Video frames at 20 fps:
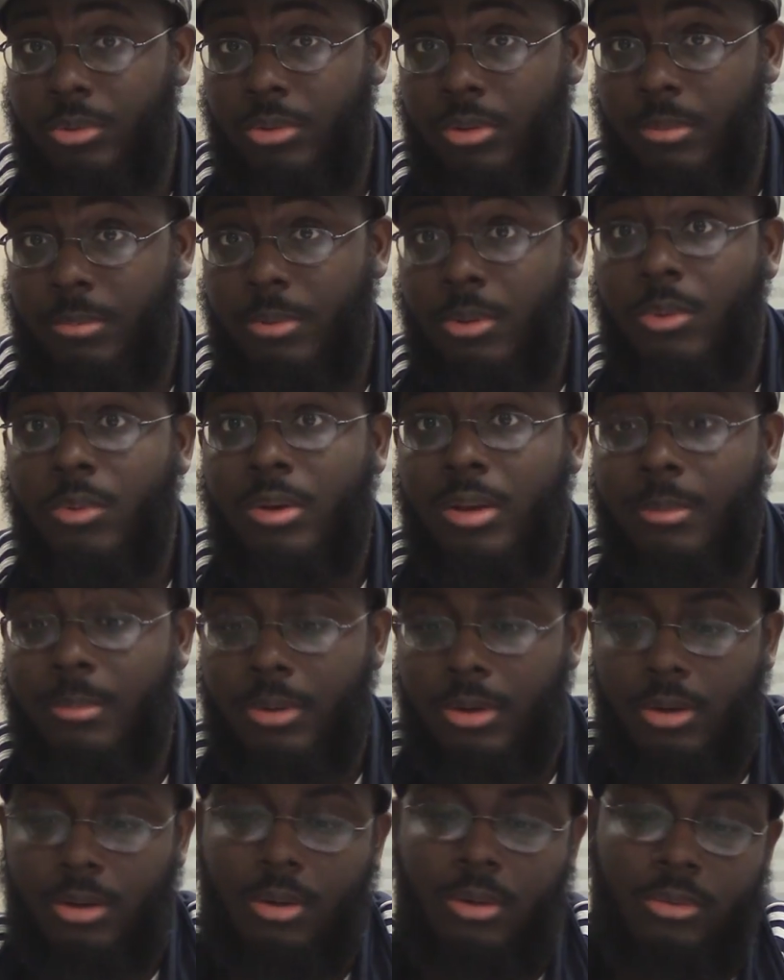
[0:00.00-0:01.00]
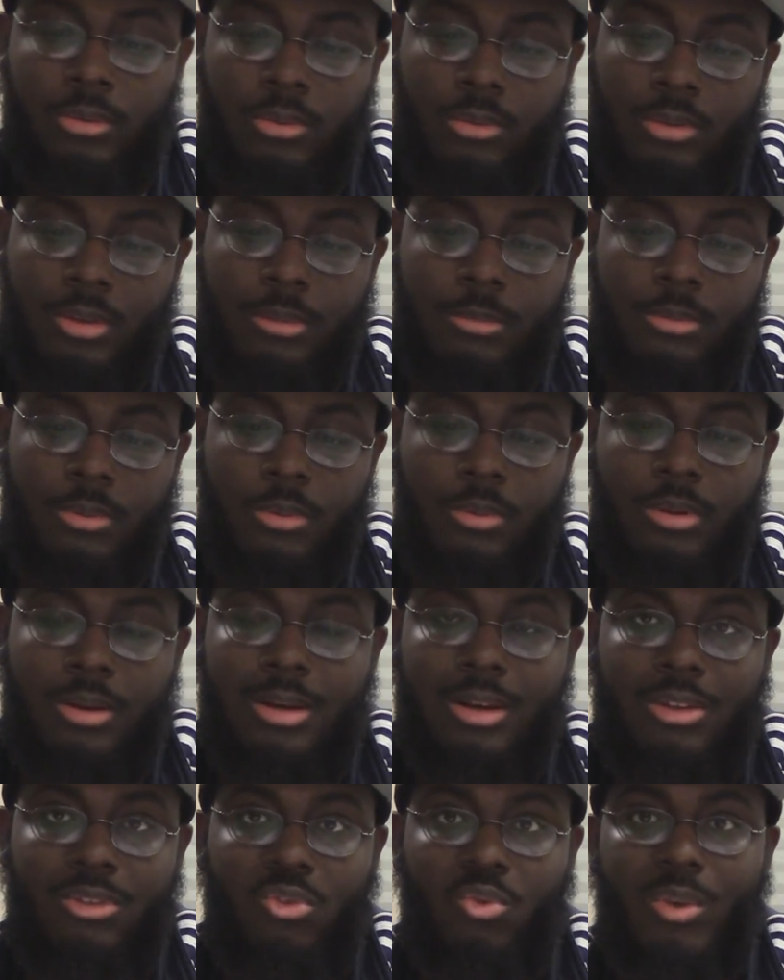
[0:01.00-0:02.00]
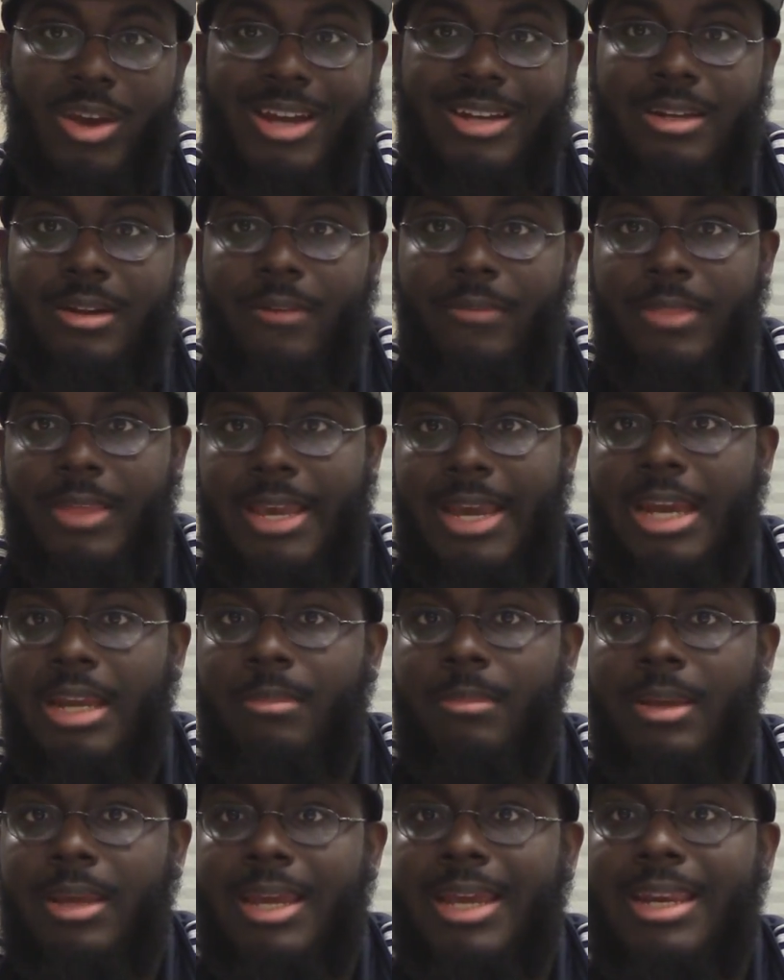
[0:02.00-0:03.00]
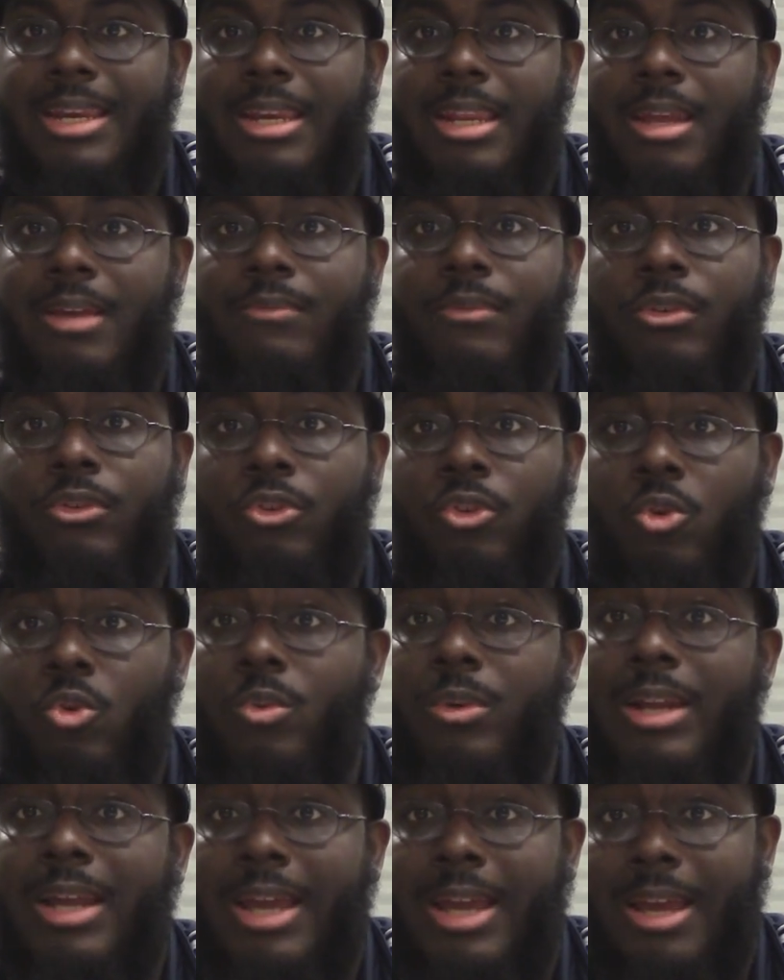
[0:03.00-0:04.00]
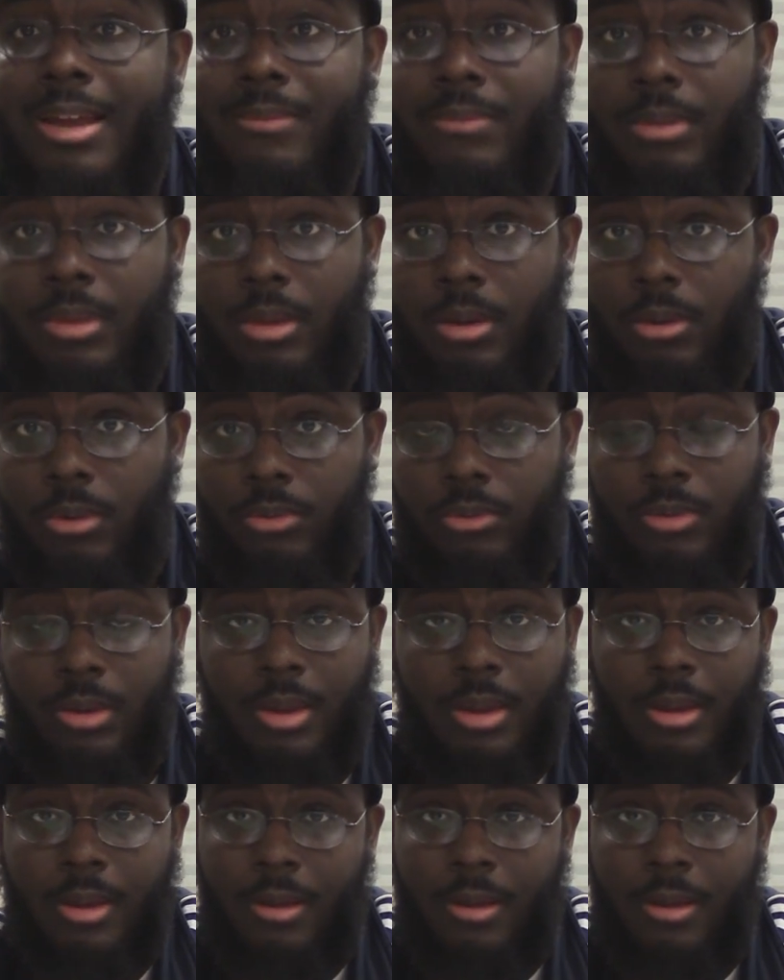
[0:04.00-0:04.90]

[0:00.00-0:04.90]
Shippuden. But Naruto Shippuden dragged out the anime ending for two and a half years.